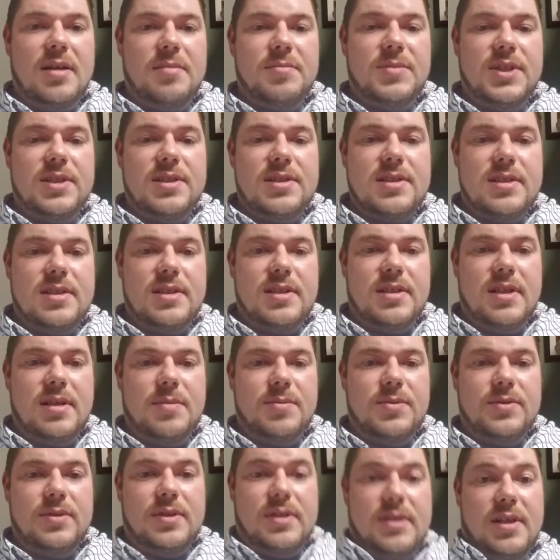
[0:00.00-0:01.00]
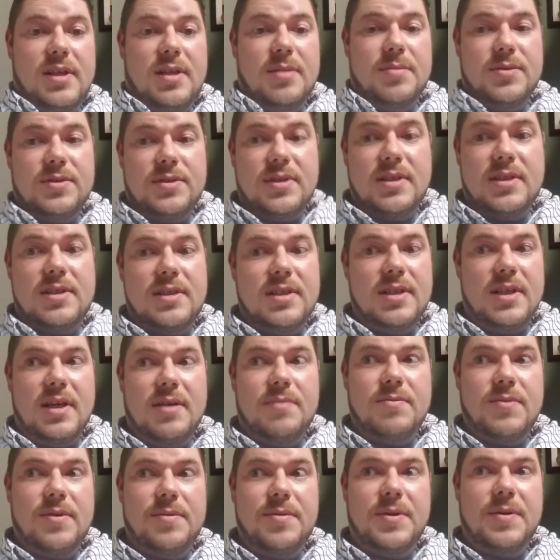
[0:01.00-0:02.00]
because it enables us to
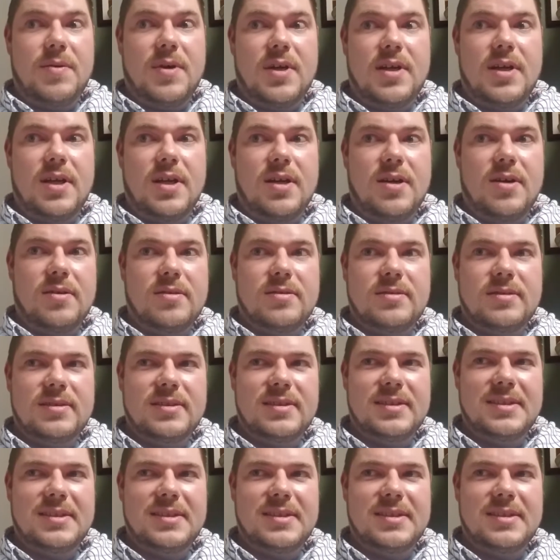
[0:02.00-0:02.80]
get where we want to go.